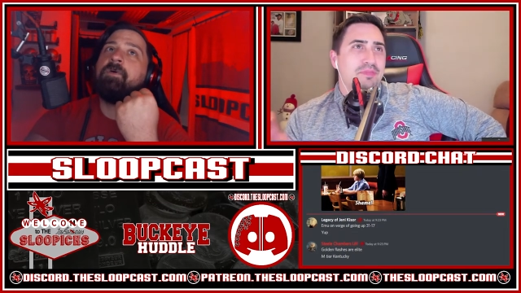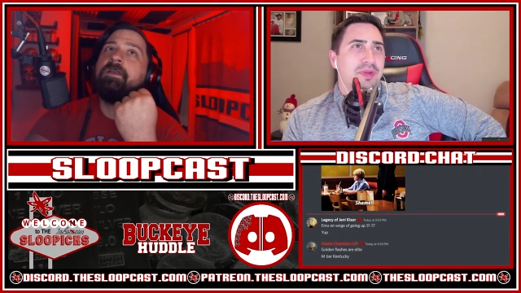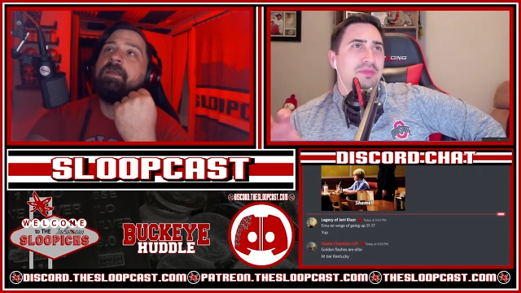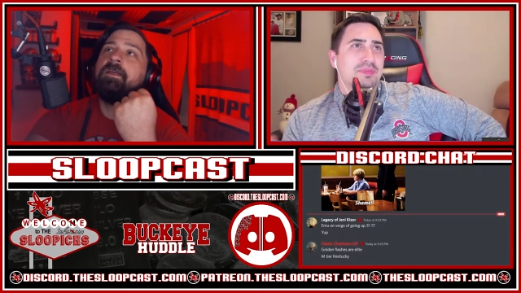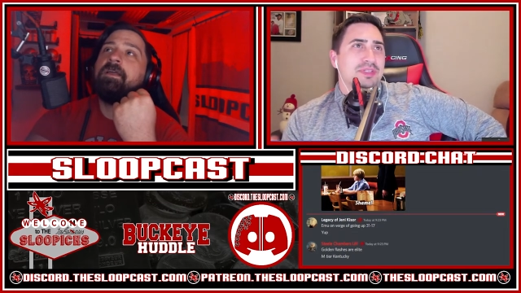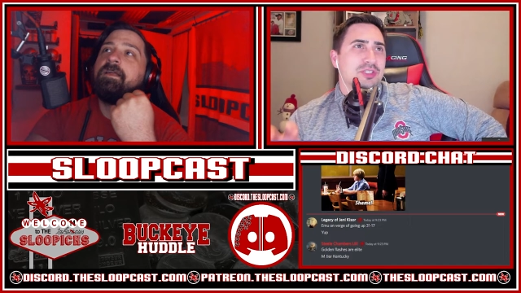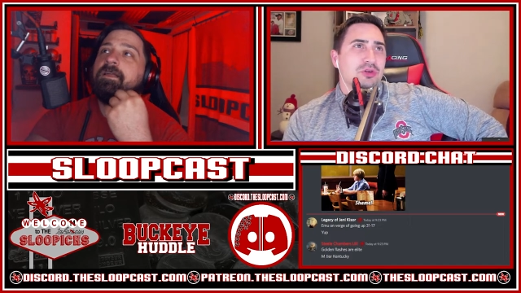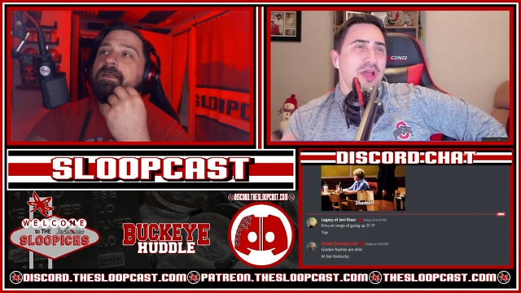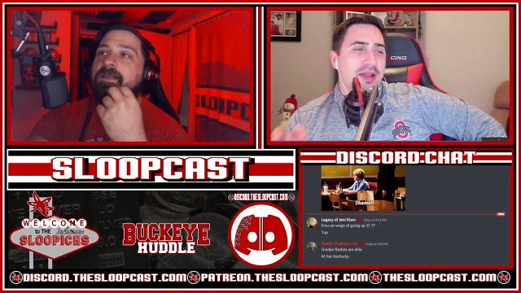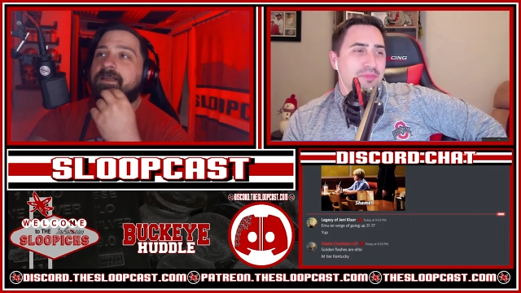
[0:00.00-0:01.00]
Speaker 1: everyone... beat
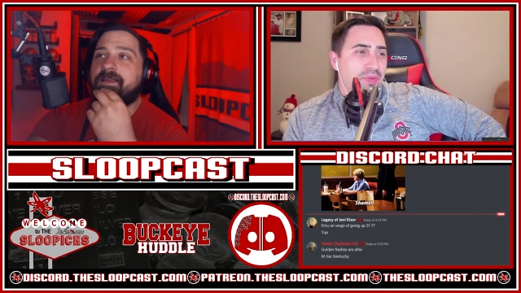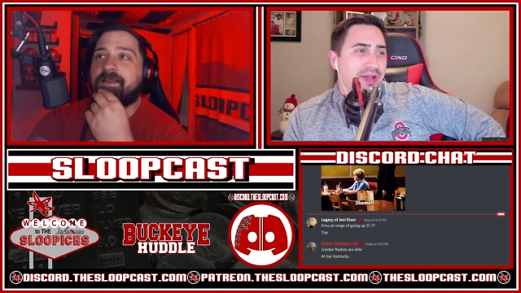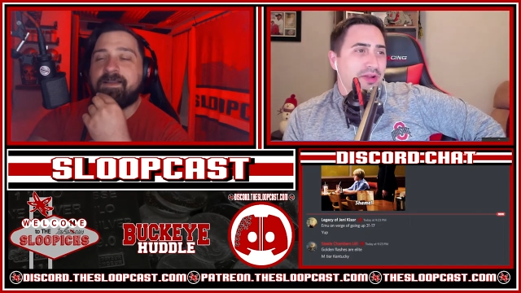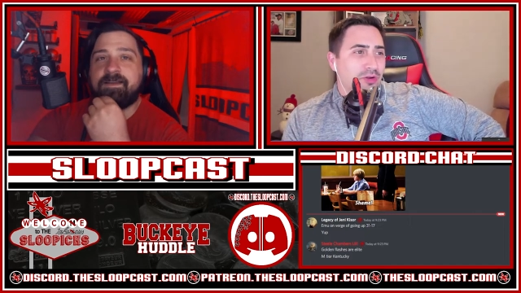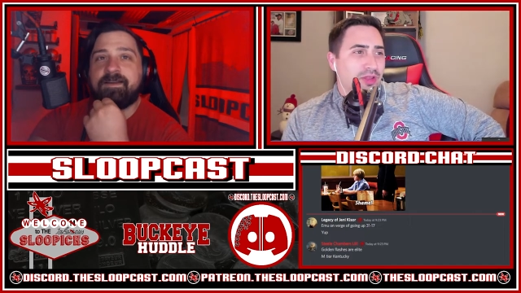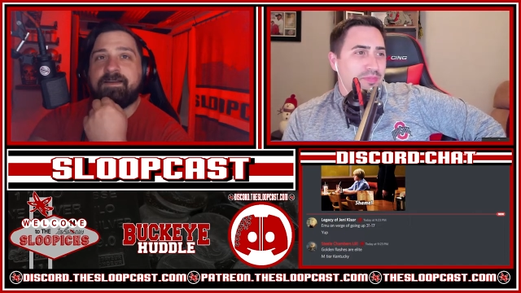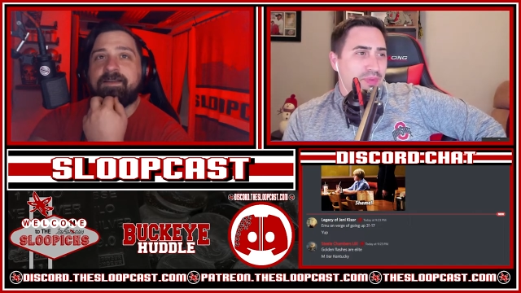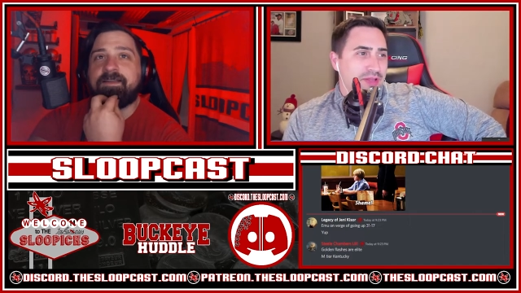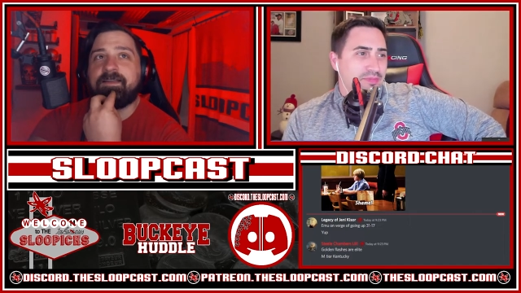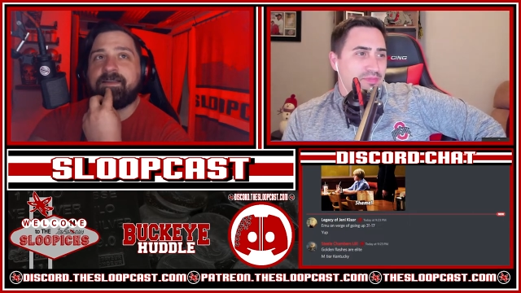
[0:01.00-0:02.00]
Missouri and barely
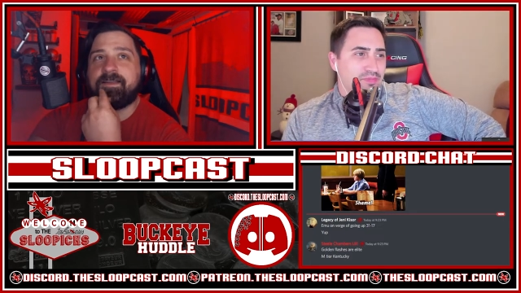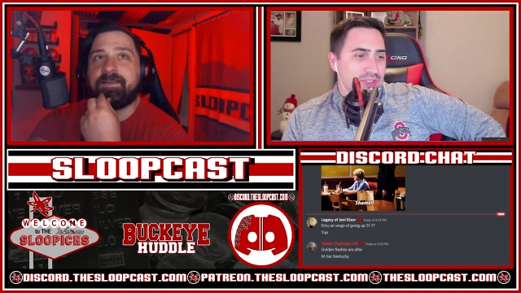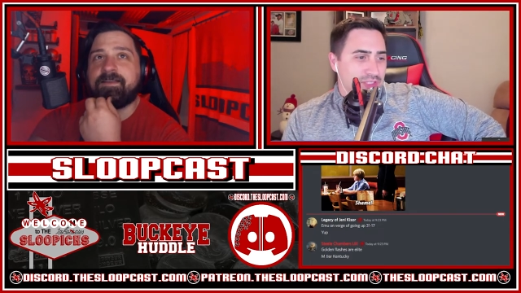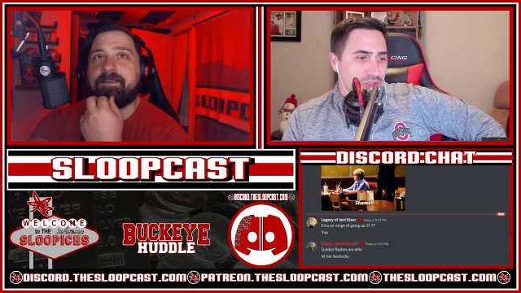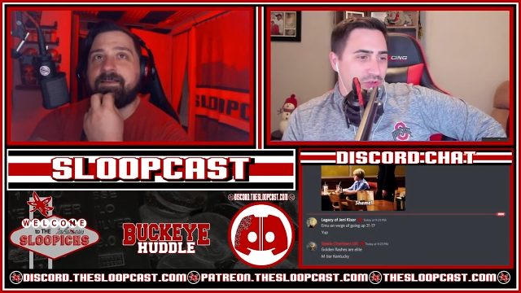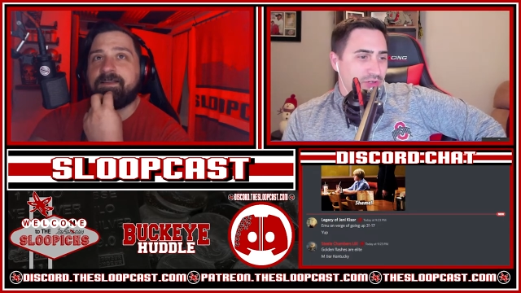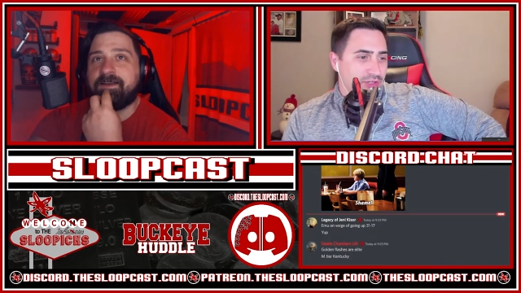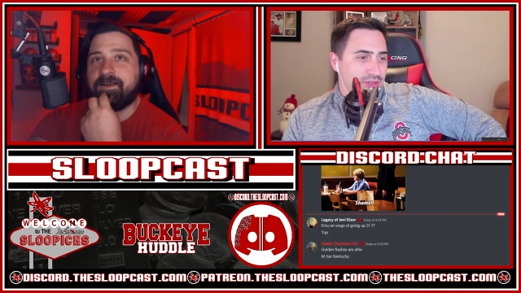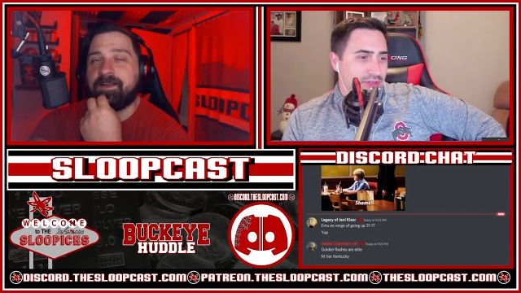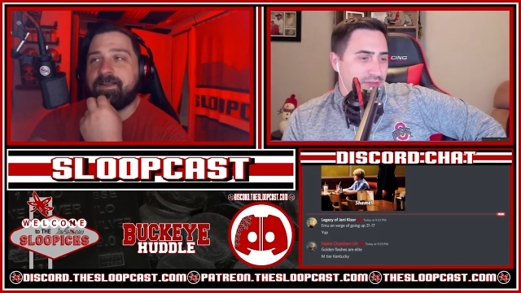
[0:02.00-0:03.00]
beat
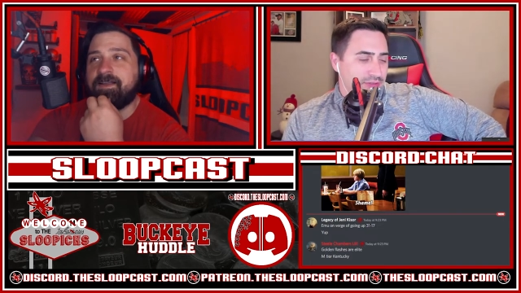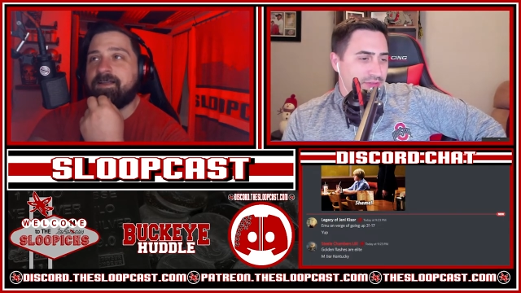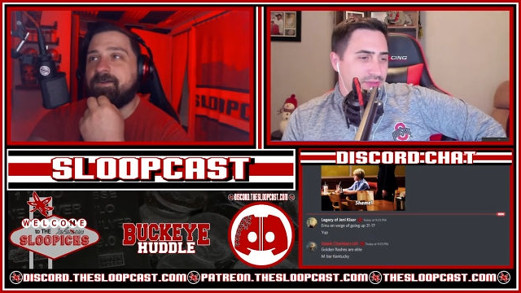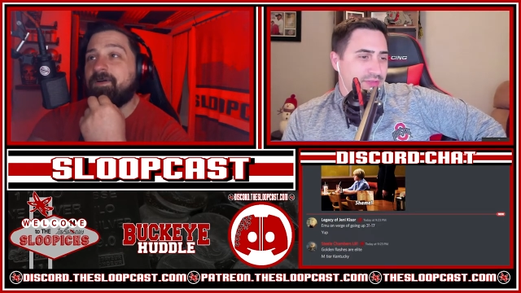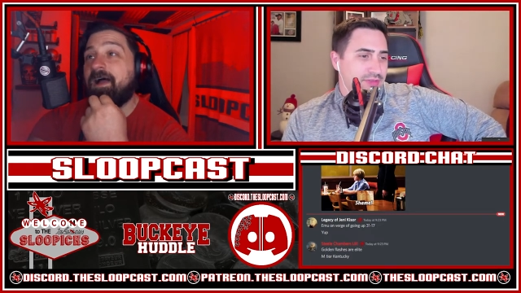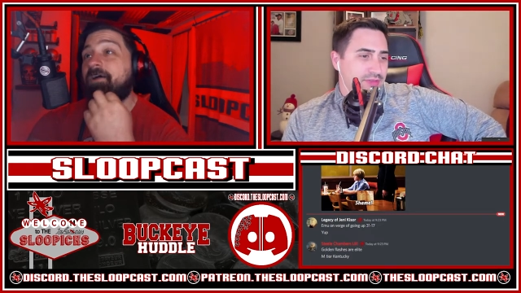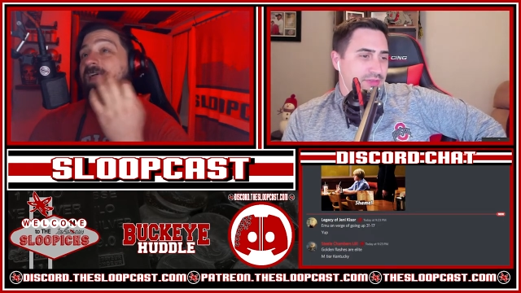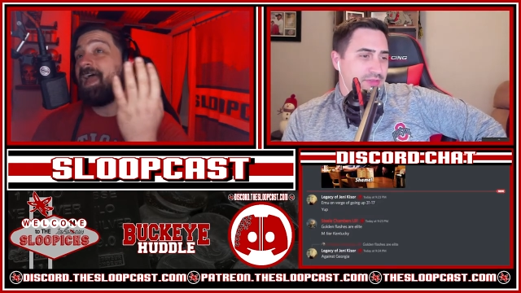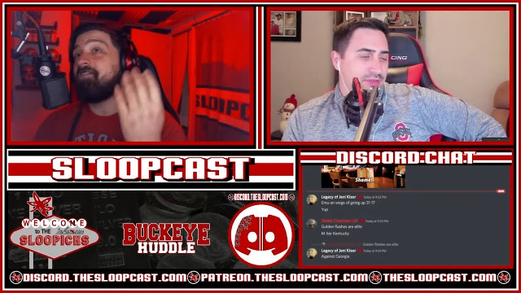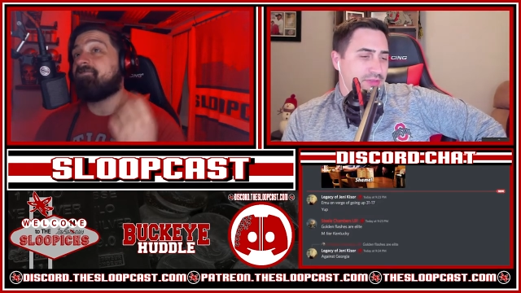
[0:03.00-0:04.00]
Missouri.
Speaker 2: Well, they
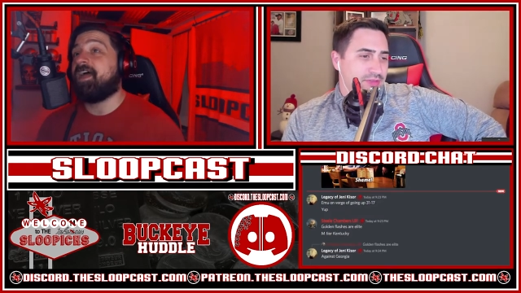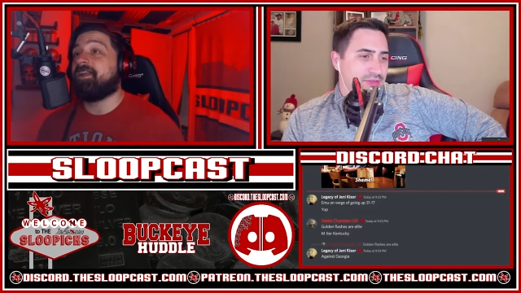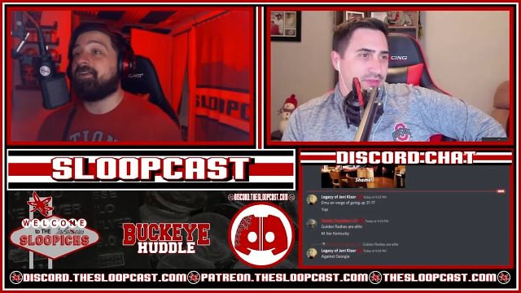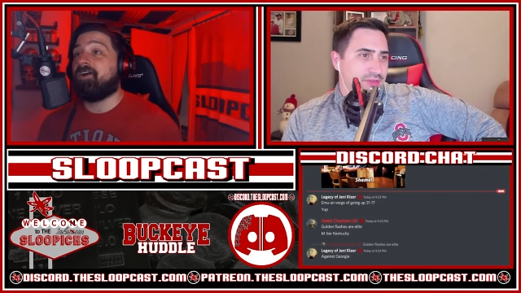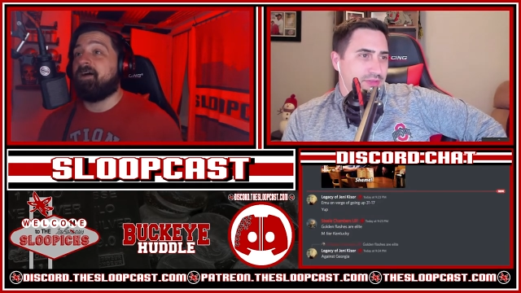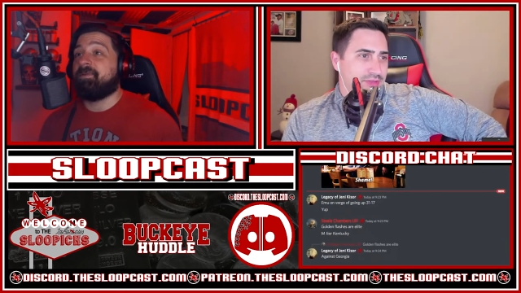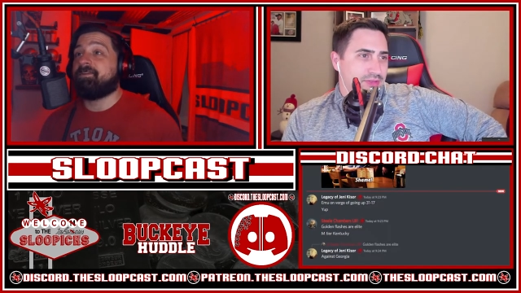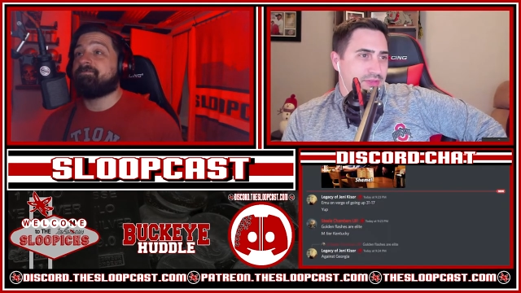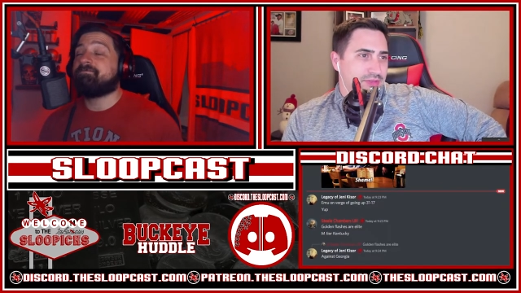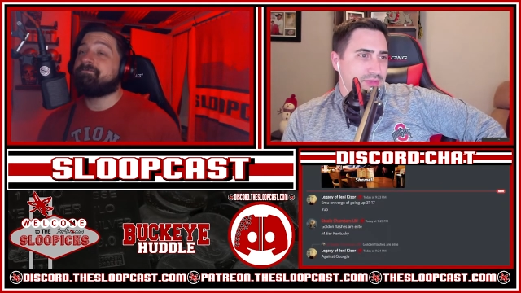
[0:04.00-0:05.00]
have that in common.